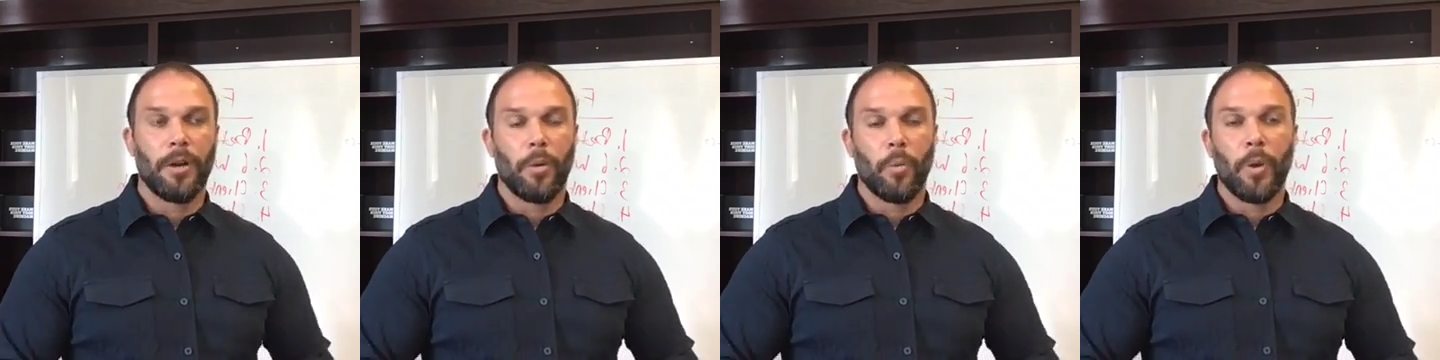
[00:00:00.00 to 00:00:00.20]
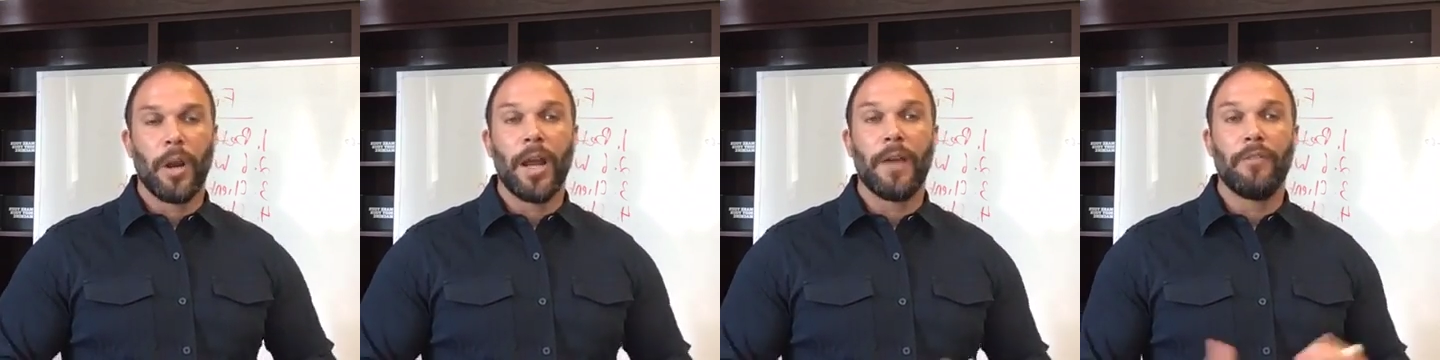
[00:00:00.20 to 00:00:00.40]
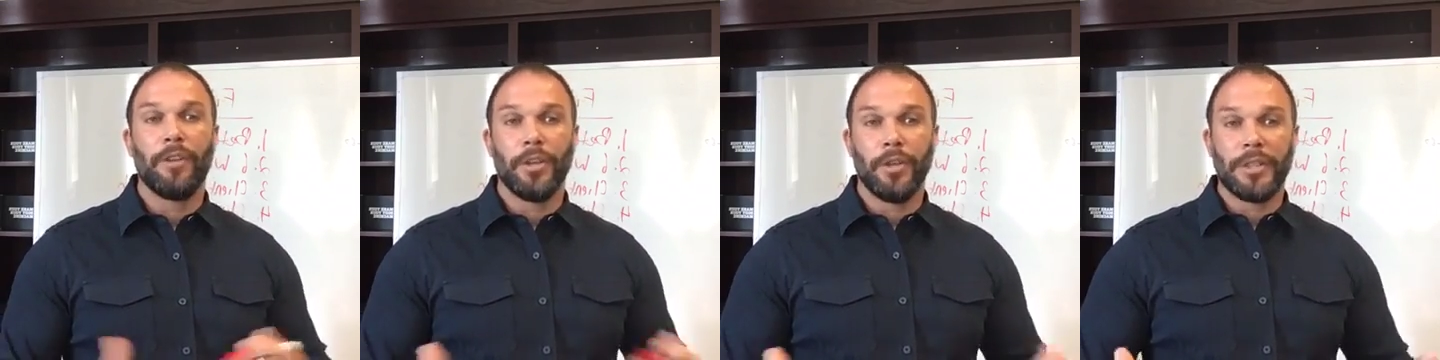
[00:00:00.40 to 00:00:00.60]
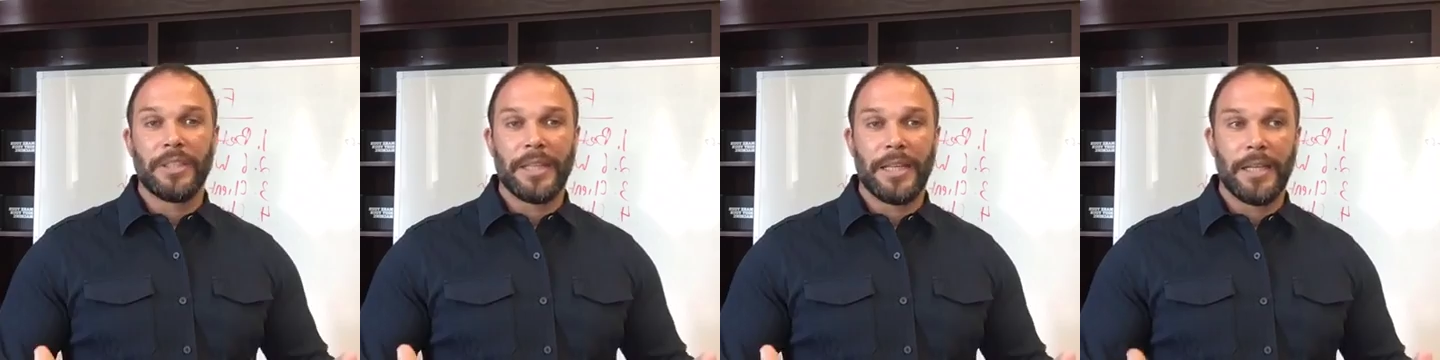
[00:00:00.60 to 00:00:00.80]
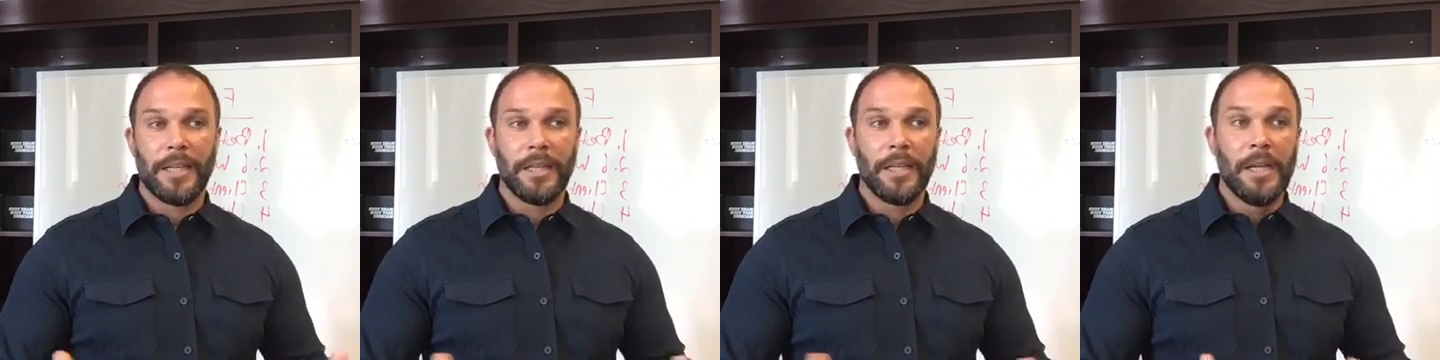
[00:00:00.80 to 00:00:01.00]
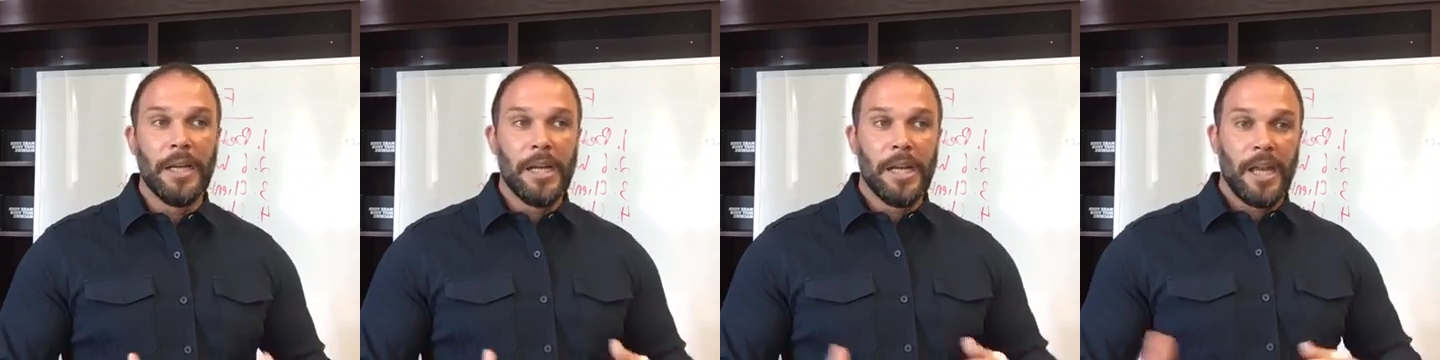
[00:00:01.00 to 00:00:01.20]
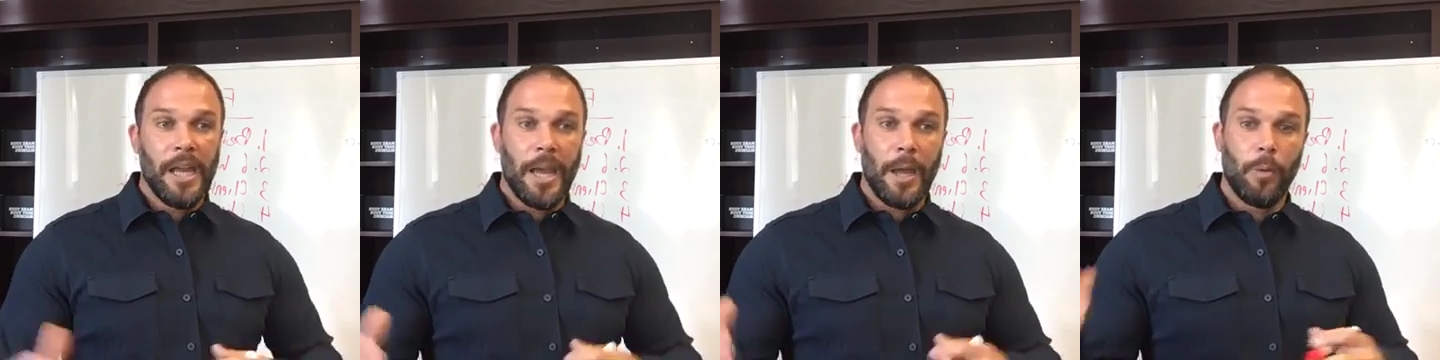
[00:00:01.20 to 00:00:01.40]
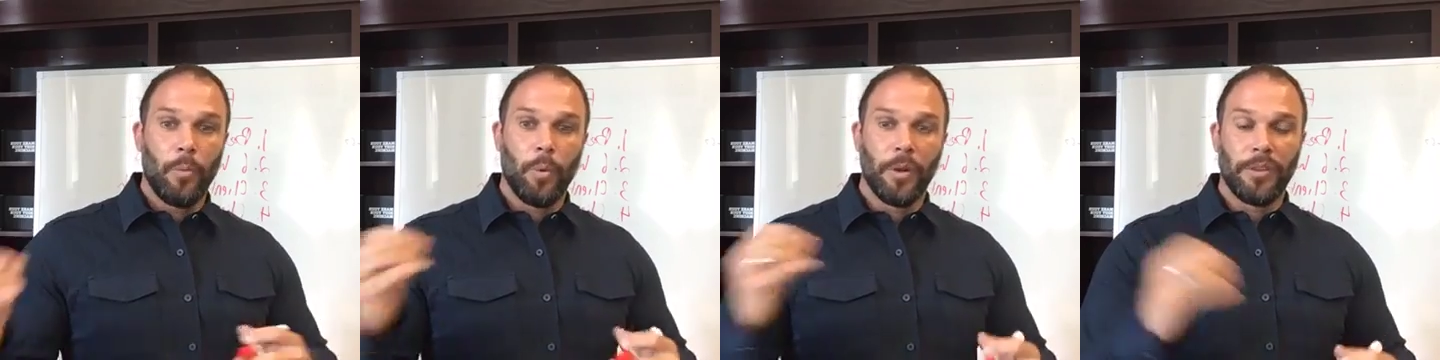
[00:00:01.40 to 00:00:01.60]
or whatever you did,
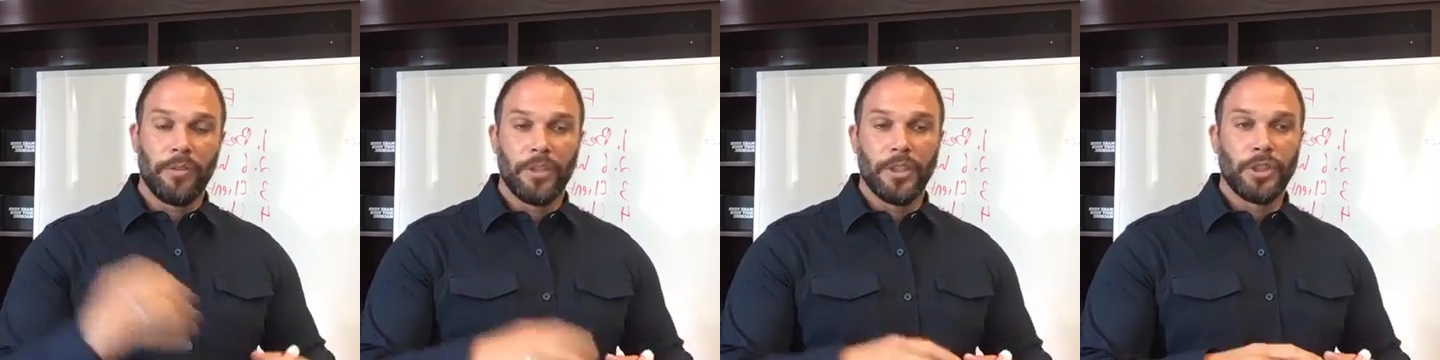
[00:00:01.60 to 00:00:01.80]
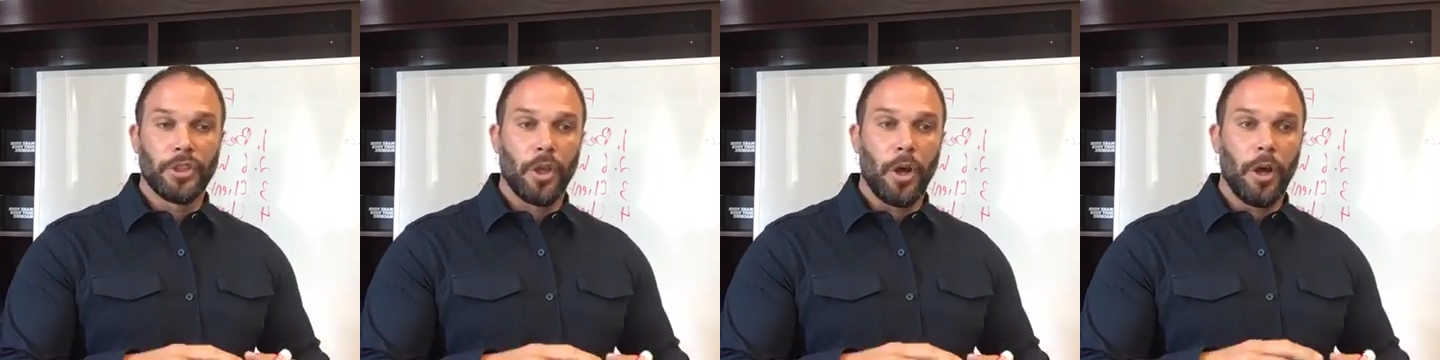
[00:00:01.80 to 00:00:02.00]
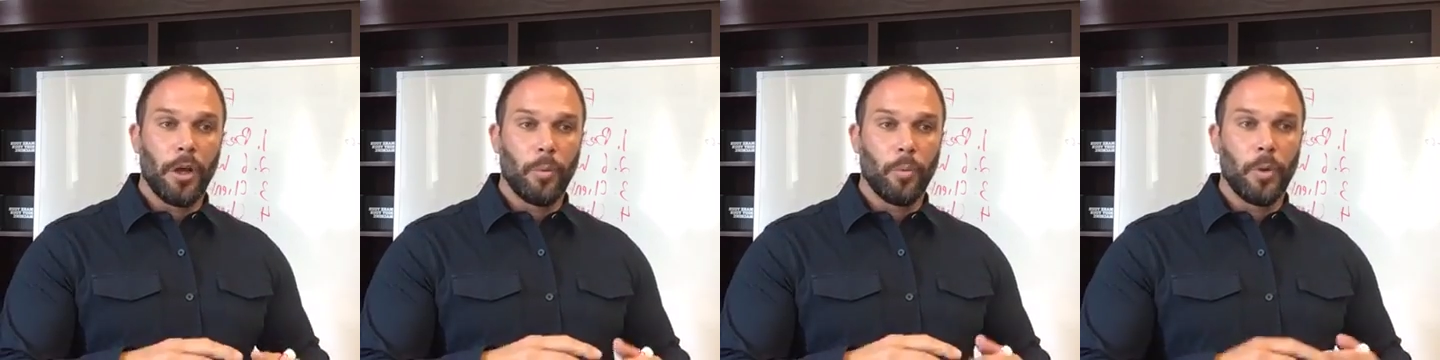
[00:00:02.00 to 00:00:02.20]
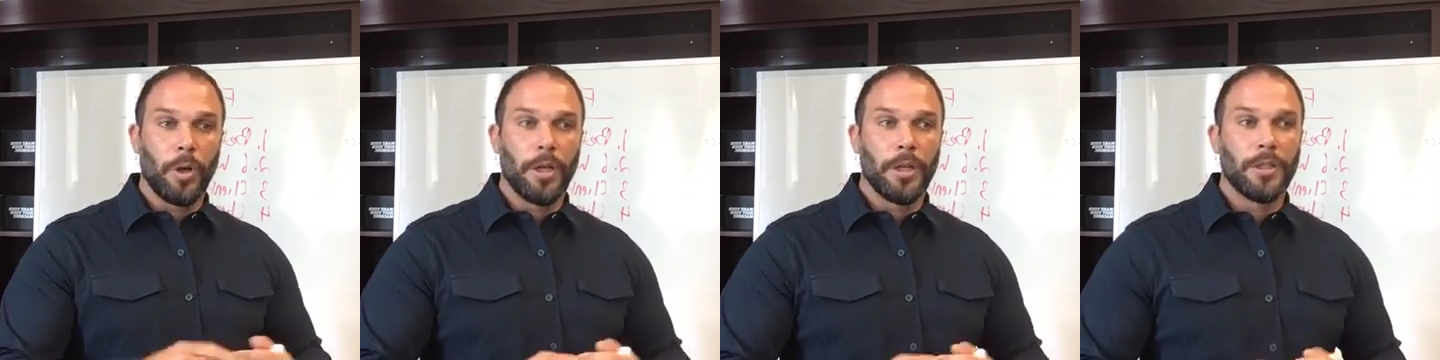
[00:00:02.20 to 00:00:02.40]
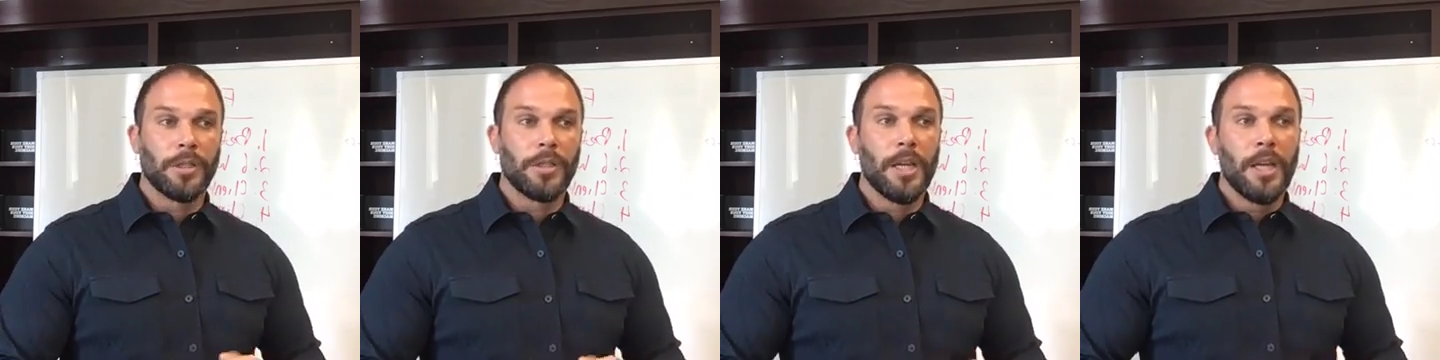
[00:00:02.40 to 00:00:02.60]
and what the result was.